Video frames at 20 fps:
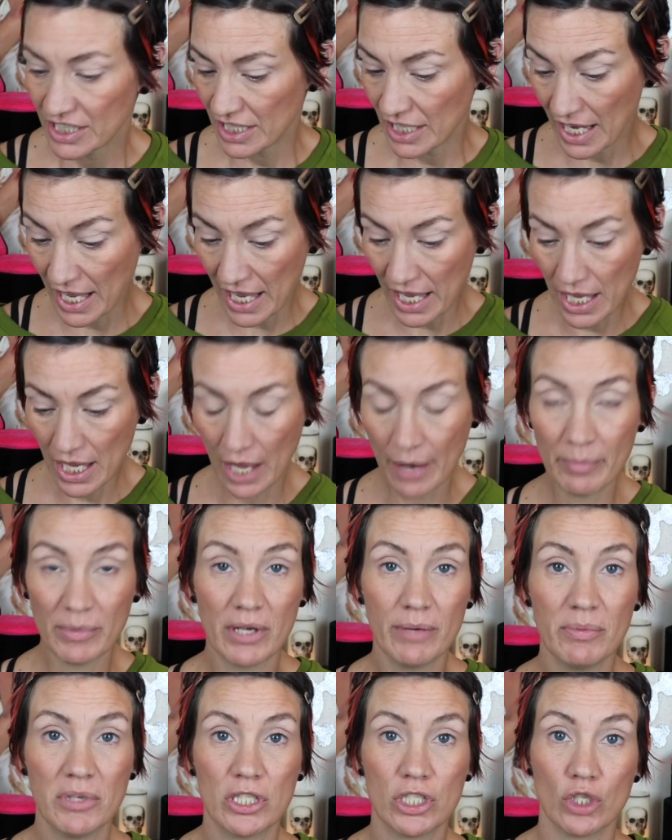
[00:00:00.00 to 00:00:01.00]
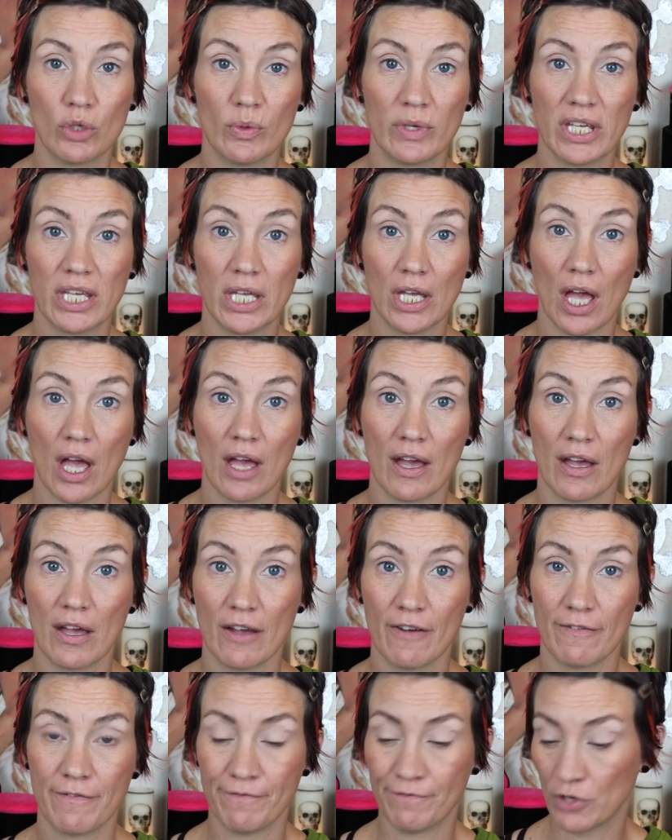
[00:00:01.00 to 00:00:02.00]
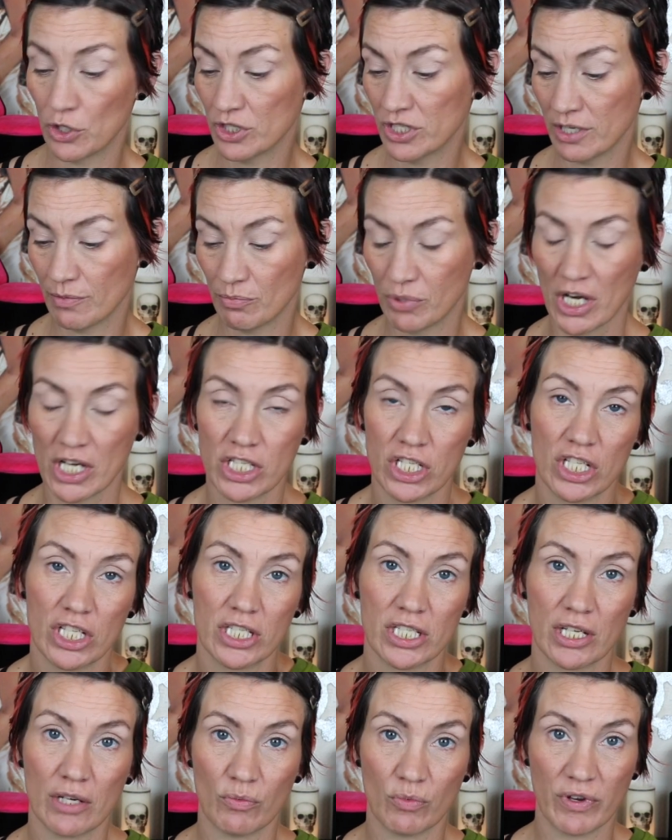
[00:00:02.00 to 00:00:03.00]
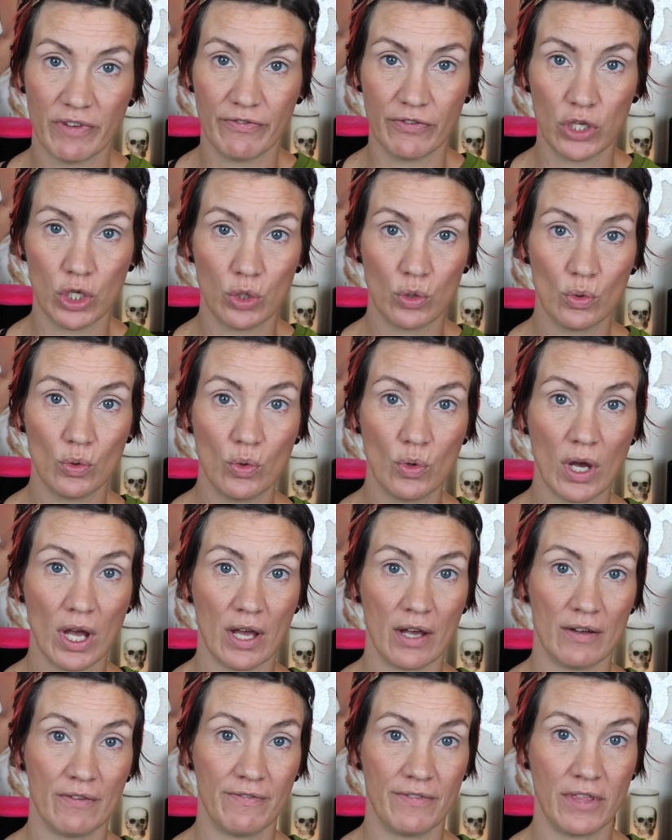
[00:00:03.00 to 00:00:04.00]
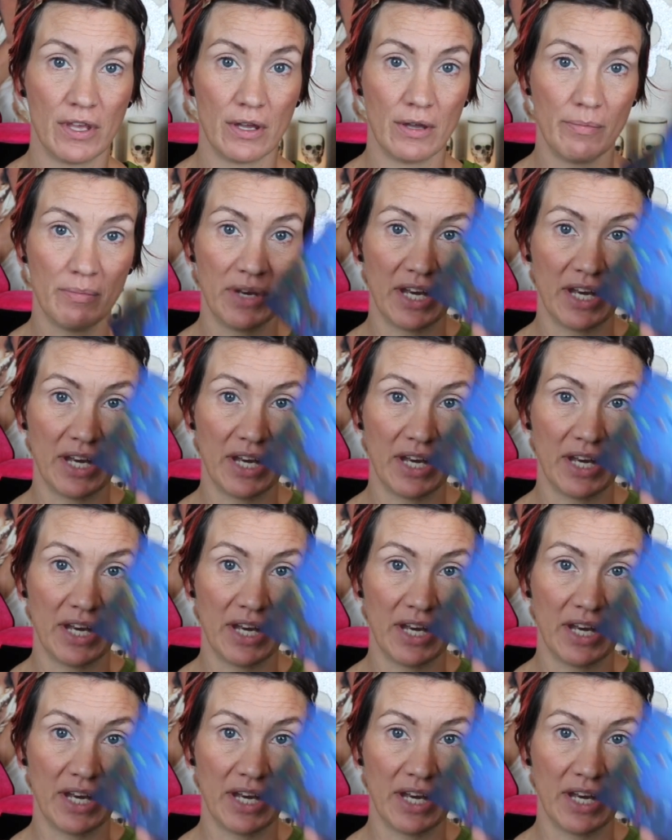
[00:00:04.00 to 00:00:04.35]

Today I'm going to be doing a uh, first impressions and review of the